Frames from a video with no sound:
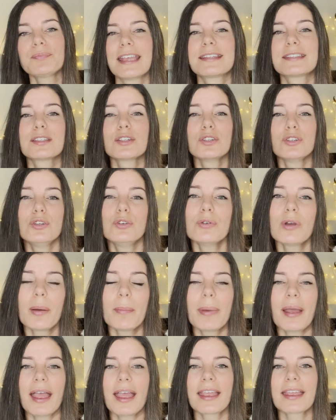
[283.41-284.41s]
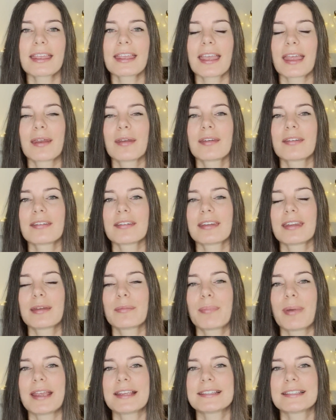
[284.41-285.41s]
It's a newer bank and
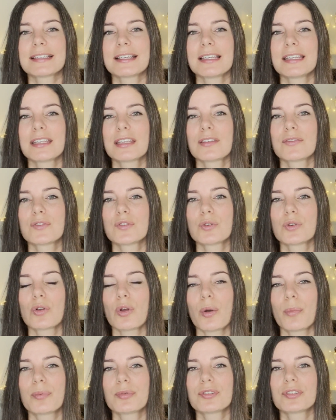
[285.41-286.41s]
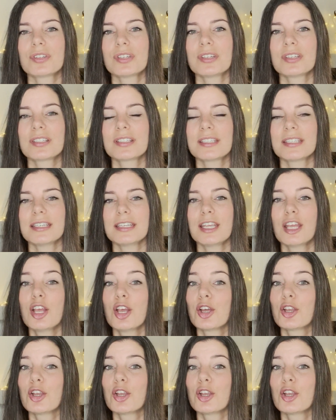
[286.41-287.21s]
it basically gives you the opportunity